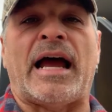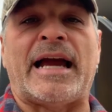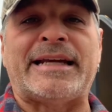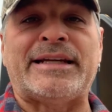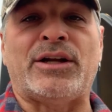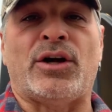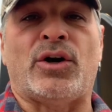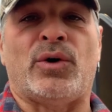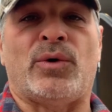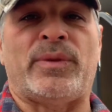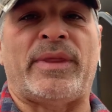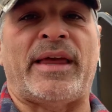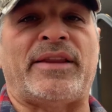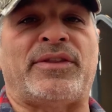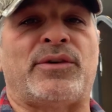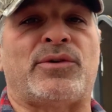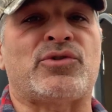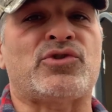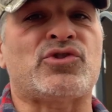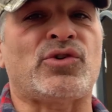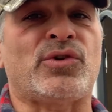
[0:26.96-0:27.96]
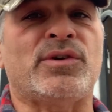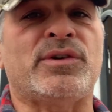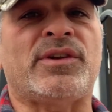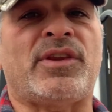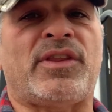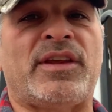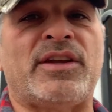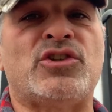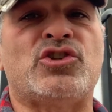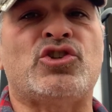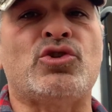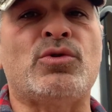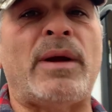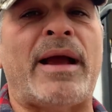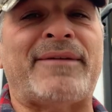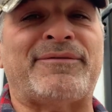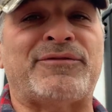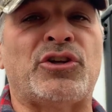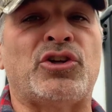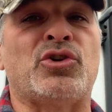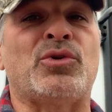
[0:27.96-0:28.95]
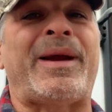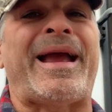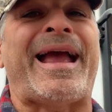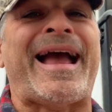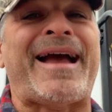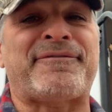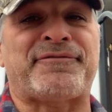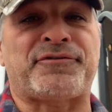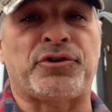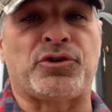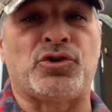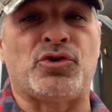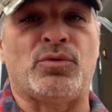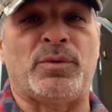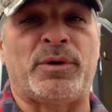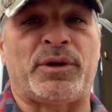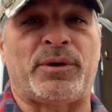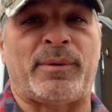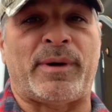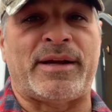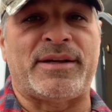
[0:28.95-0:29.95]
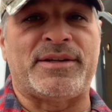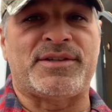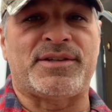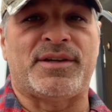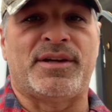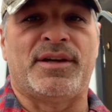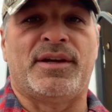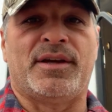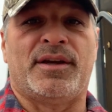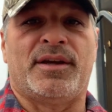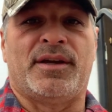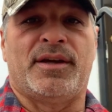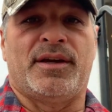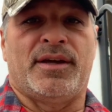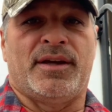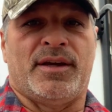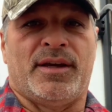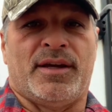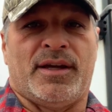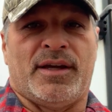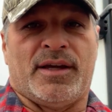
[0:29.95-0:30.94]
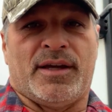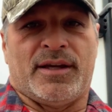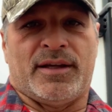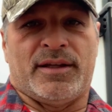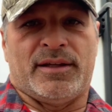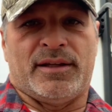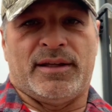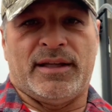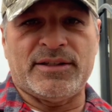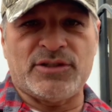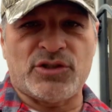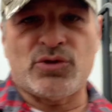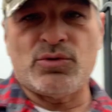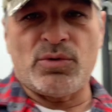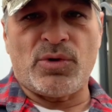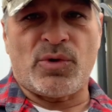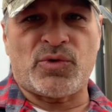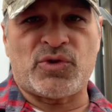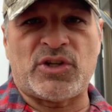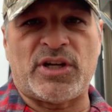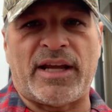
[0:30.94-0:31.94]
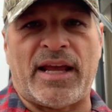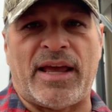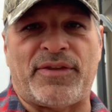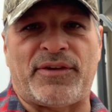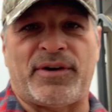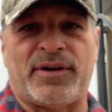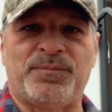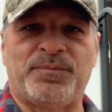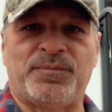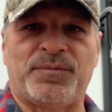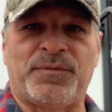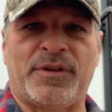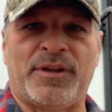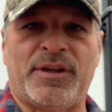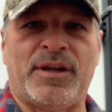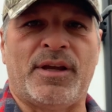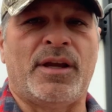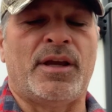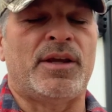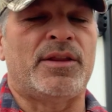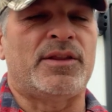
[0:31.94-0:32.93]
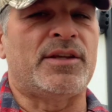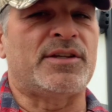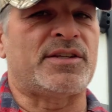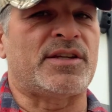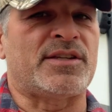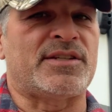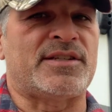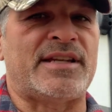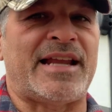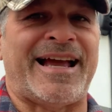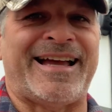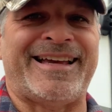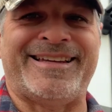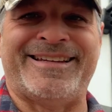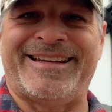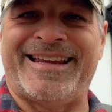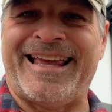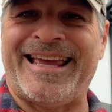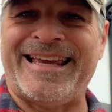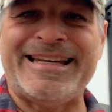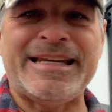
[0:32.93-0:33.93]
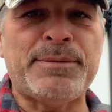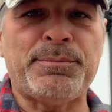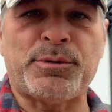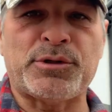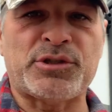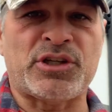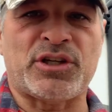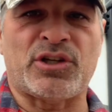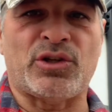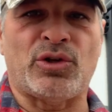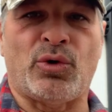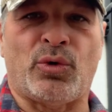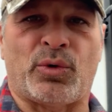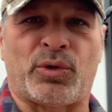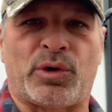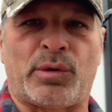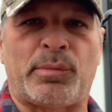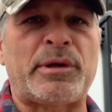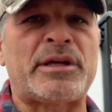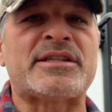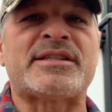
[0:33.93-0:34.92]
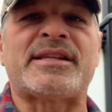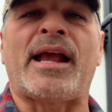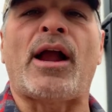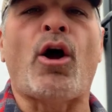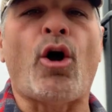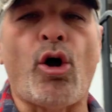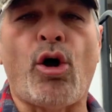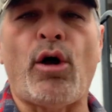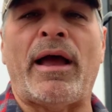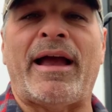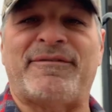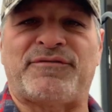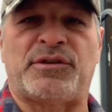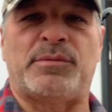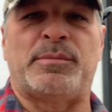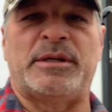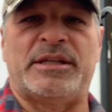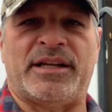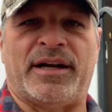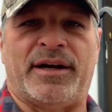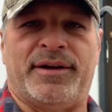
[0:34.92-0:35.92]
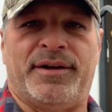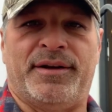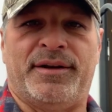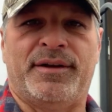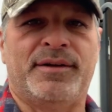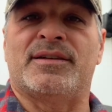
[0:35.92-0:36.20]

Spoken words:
I know that there's certain things you have to do after you winterize. Let's do those together. This is not in any particular order because they all have to be done.